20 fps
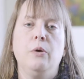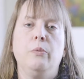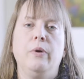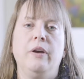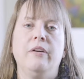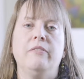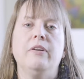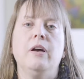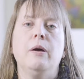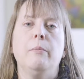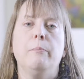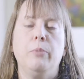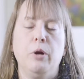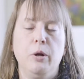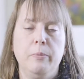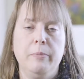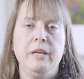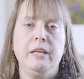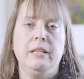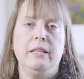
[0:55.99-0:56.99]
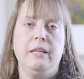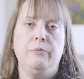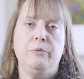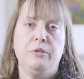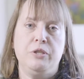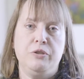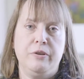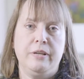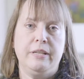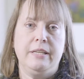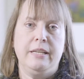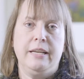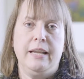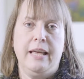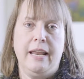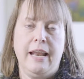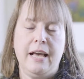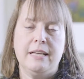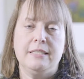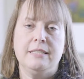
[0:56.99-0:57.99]
we have permanently restricted
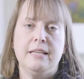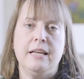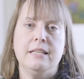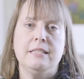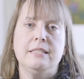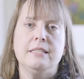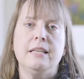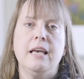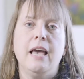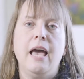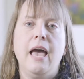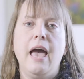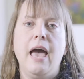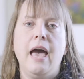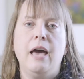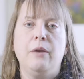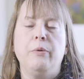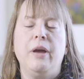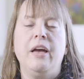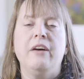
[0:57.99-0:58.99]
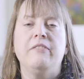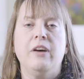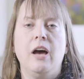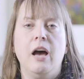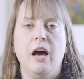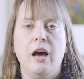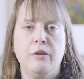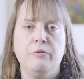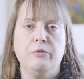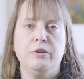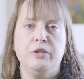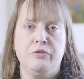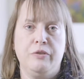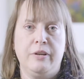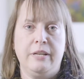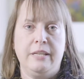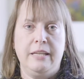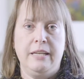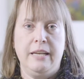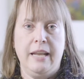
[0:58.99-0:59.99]
net assets, and we have
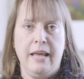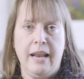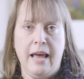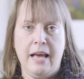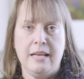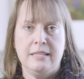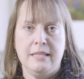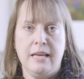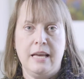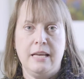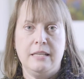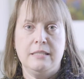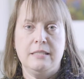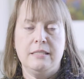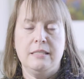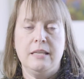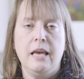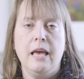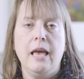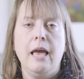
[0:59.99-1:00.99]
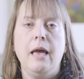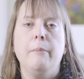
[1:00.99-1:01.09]
unrestricted net assets.